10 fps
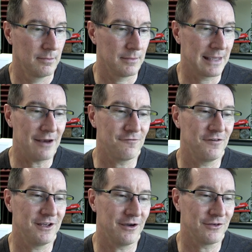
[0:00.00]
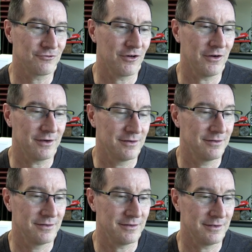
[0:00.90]
Cat videos, right.
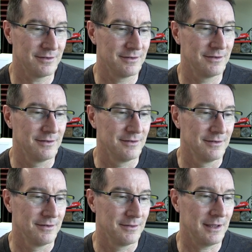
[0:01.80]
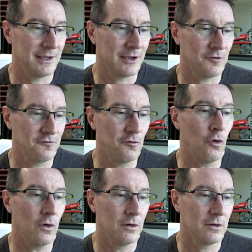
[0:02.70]
Yeah. There you go.
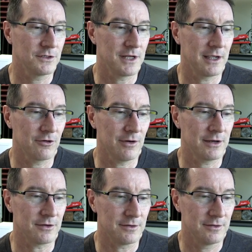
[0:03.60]
4. I stand corrected.